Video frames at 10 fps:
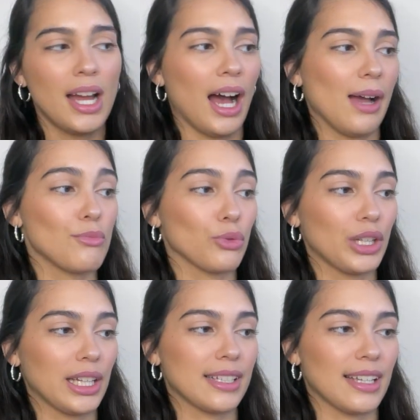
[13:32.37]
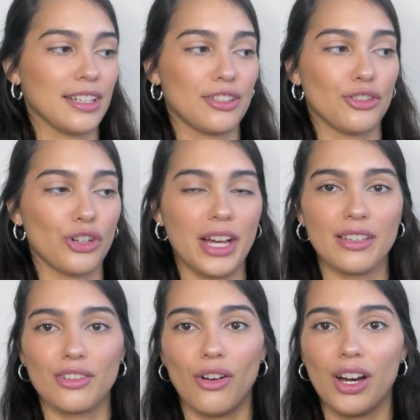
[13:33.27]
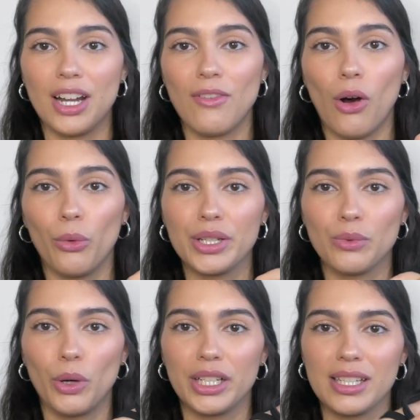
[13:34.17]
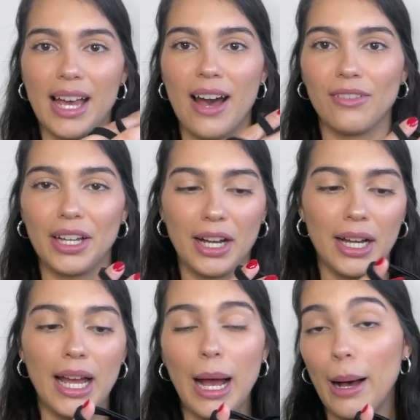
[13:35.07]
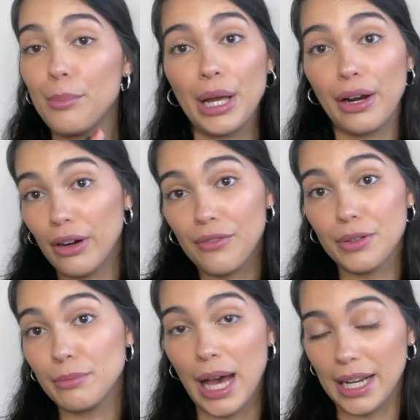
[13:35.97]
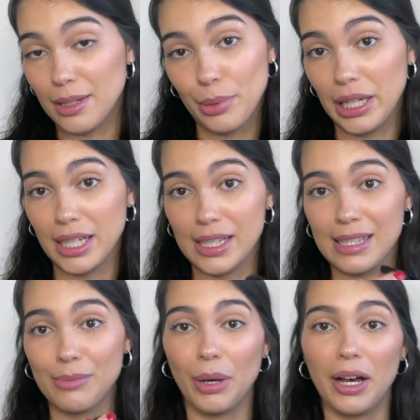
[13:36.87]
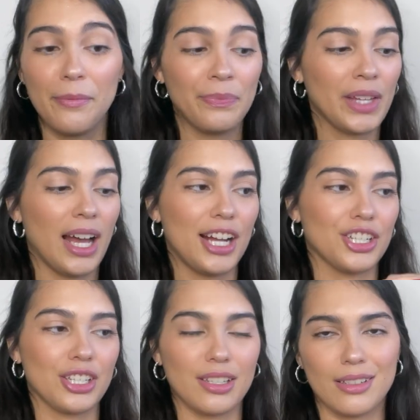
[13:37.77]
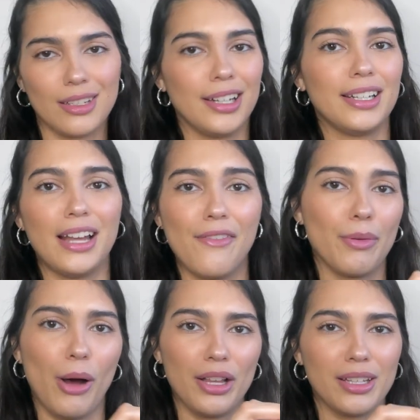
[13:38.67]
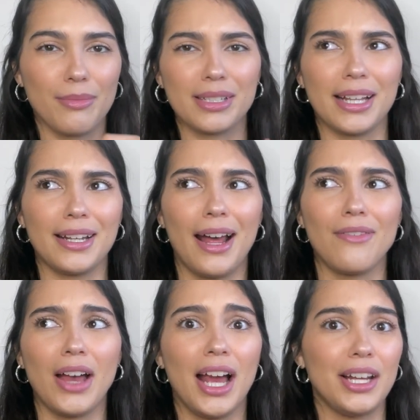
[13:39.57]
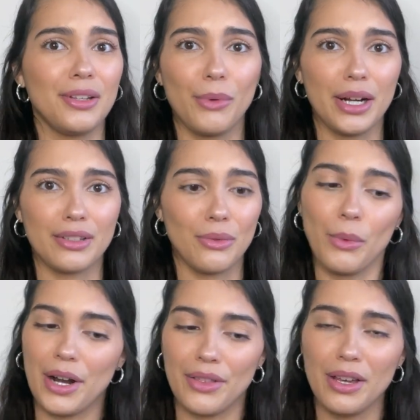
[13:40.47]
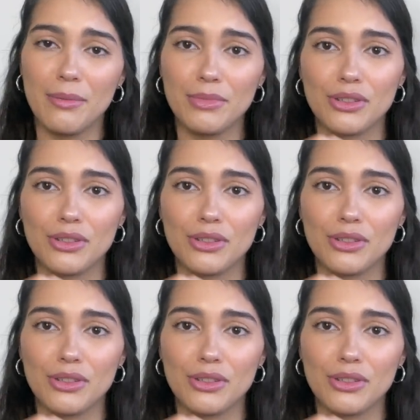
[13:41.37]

I'm really excited to try these on. I've always wanted to have like a pair of the Maddie pants, but I just never bought them because I didn't have anywhere to wear them.